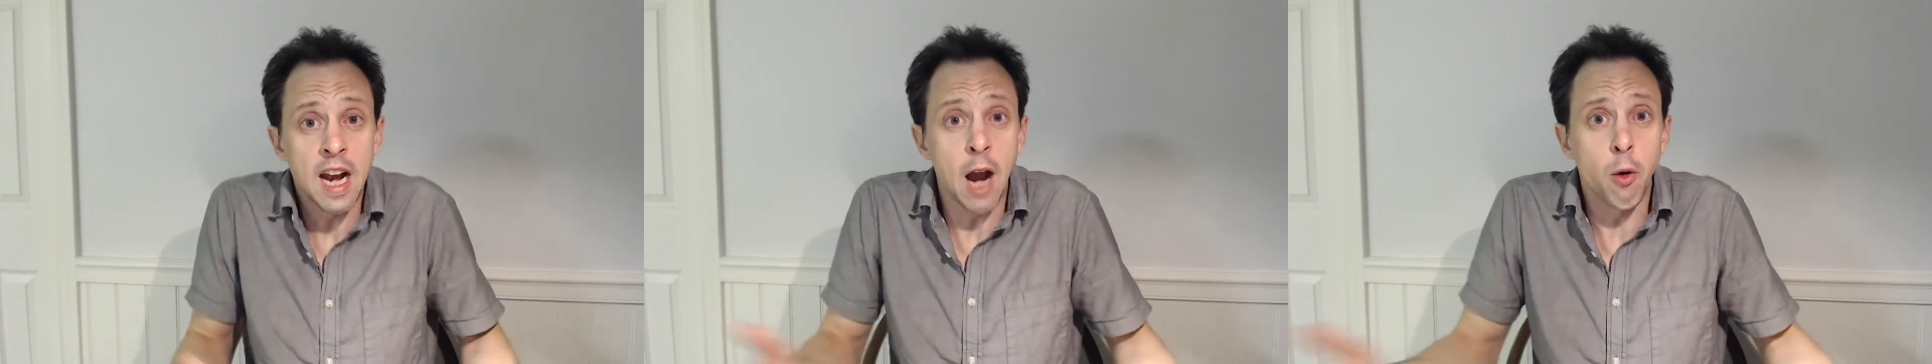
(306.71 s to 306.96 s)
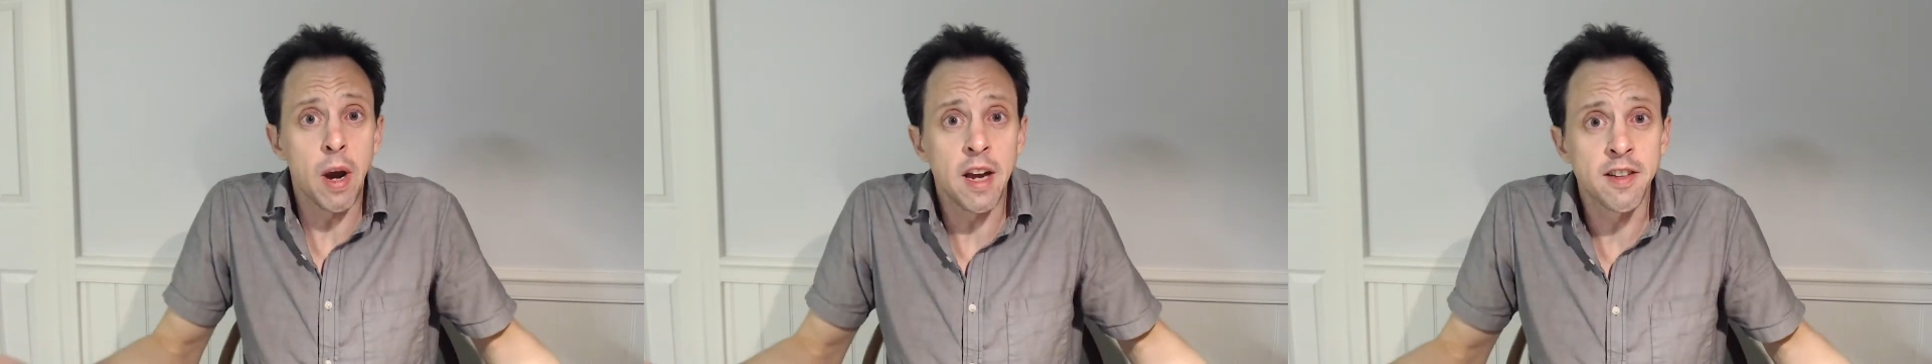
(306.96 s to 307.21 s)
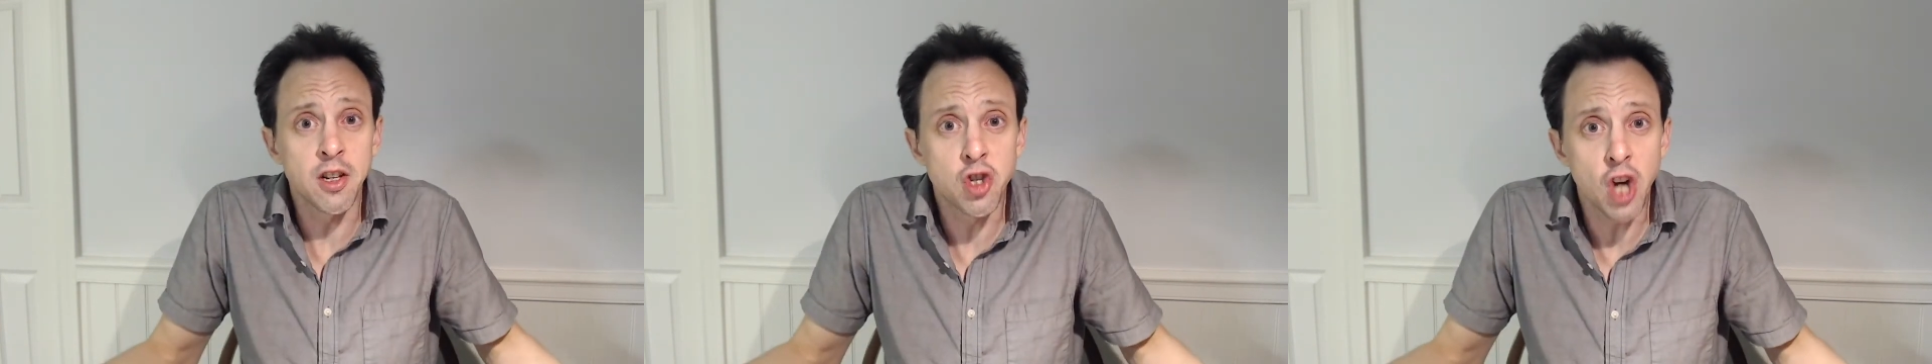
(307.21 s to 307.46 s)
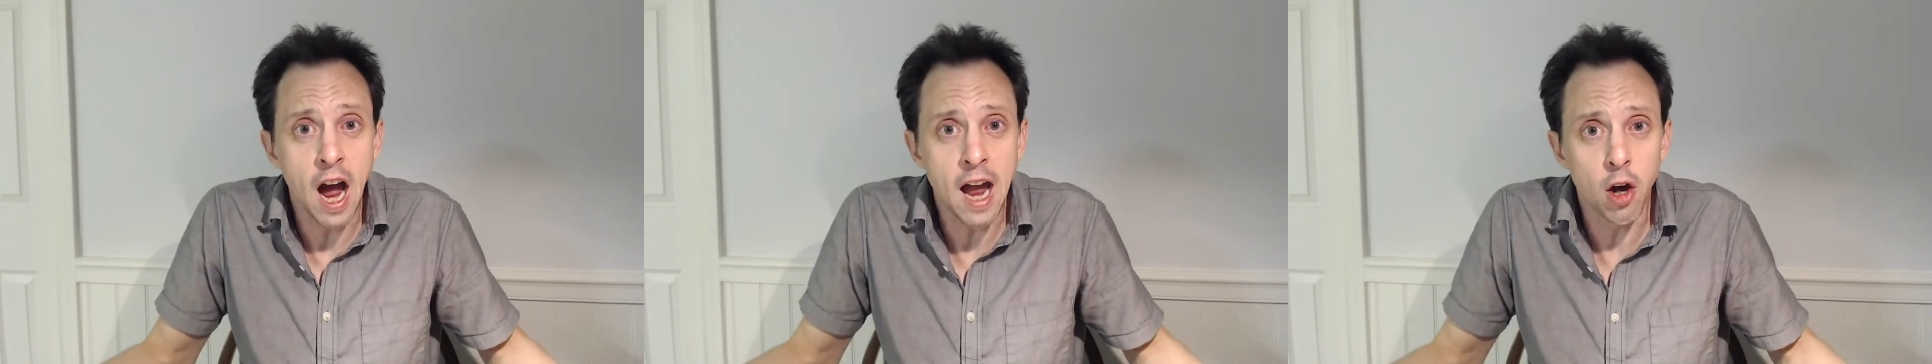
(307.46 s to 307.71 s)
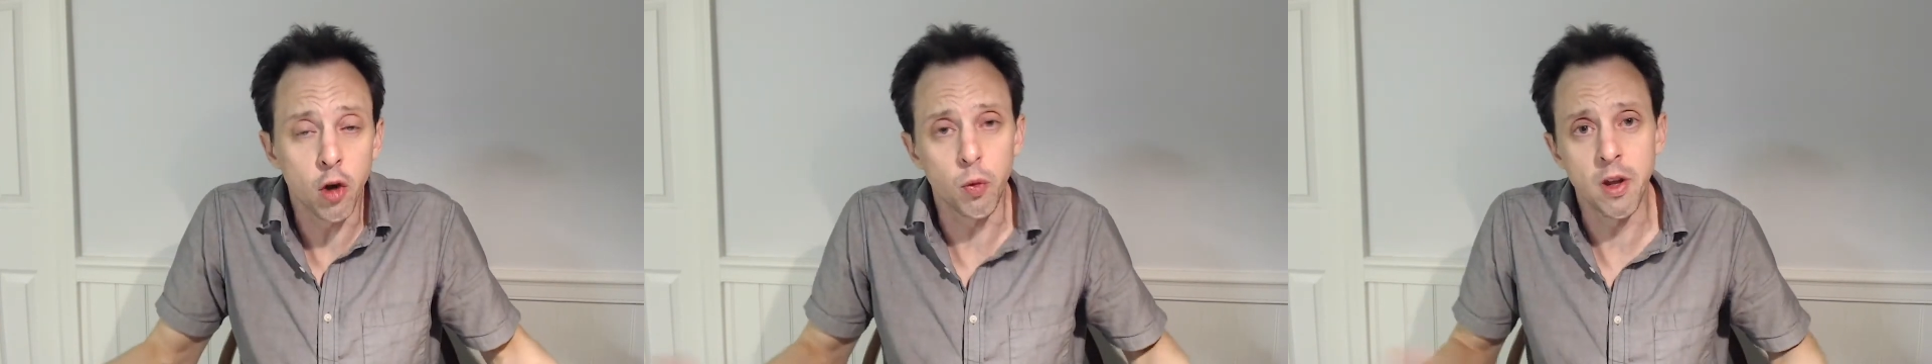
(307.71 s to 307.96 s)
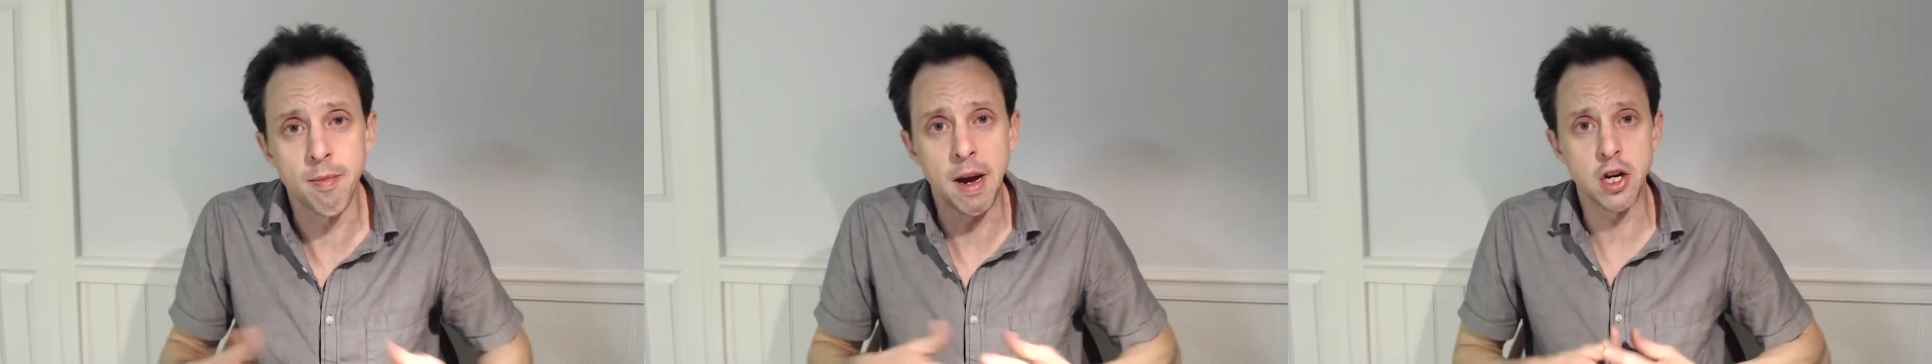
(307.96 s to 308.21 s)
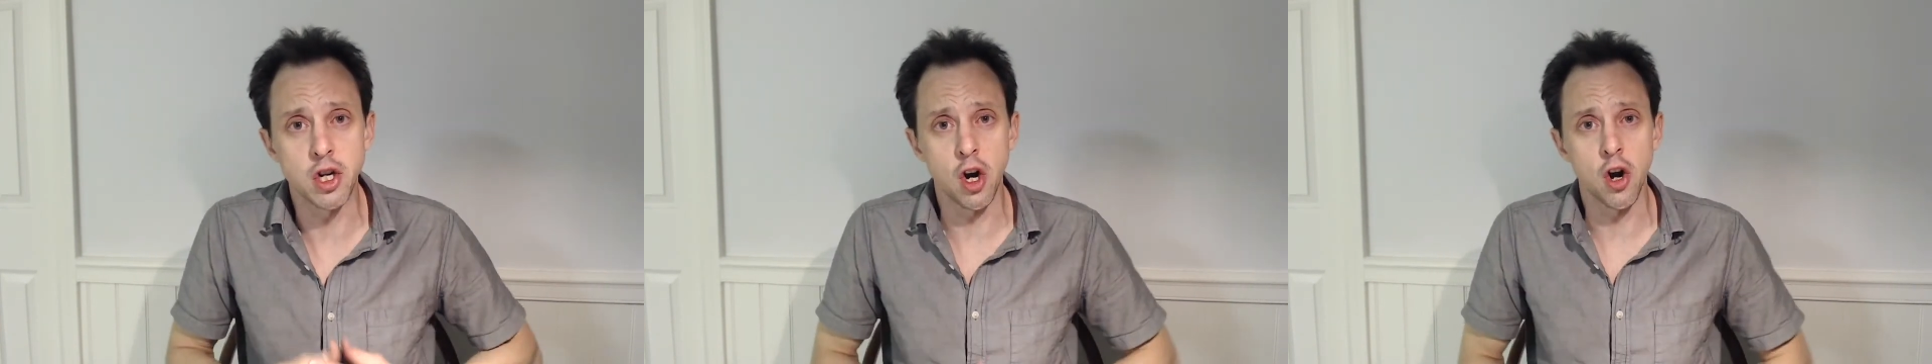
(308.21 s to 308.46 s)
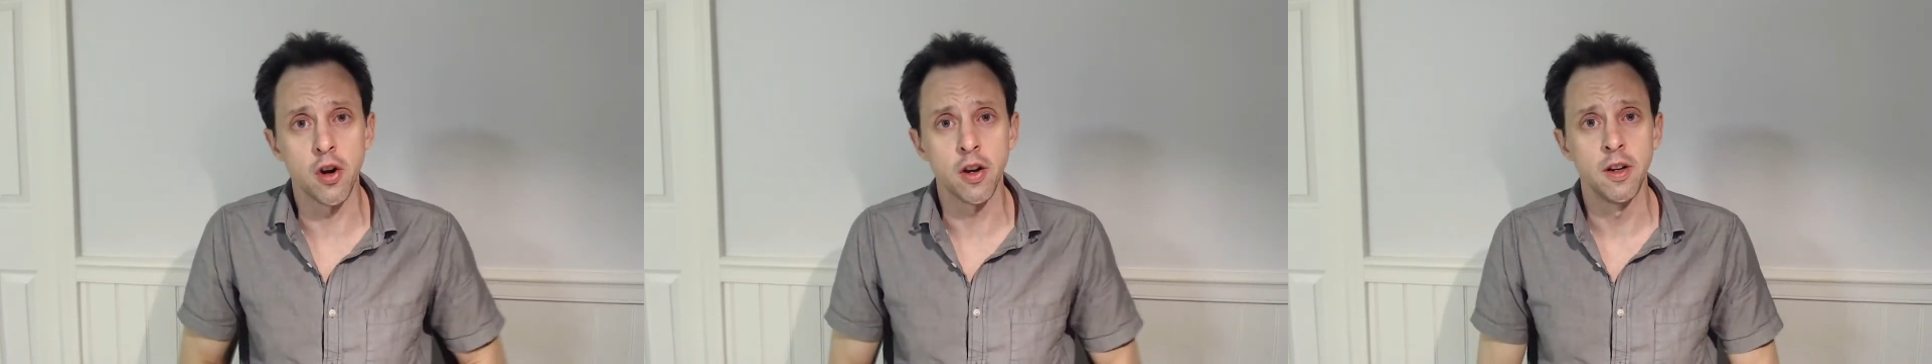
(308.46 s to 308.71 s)
I raise a child with my
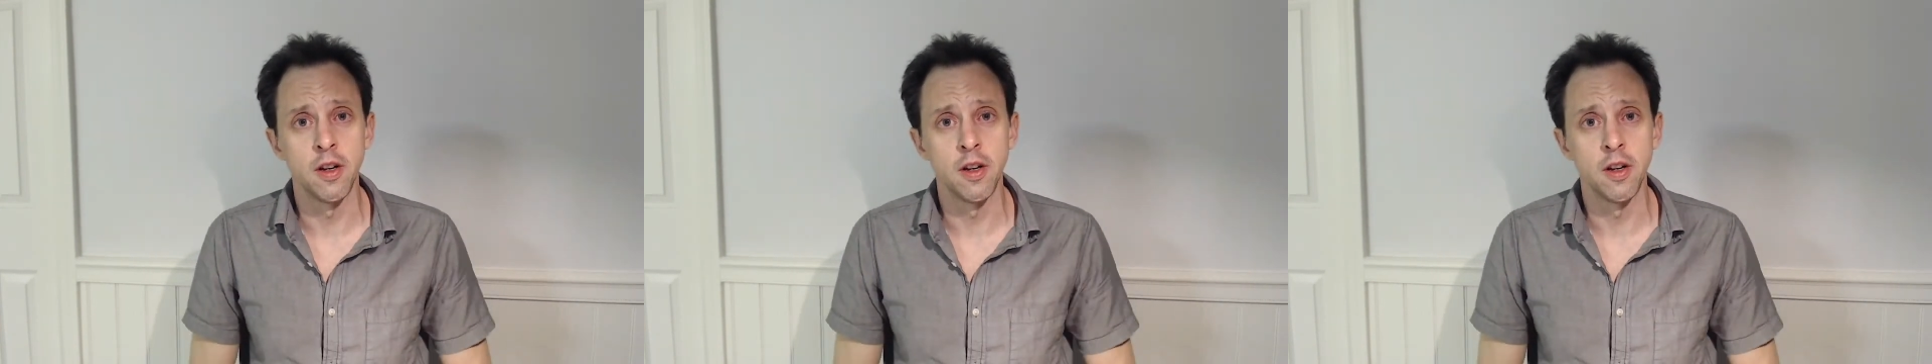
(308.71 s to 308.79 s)
shirt?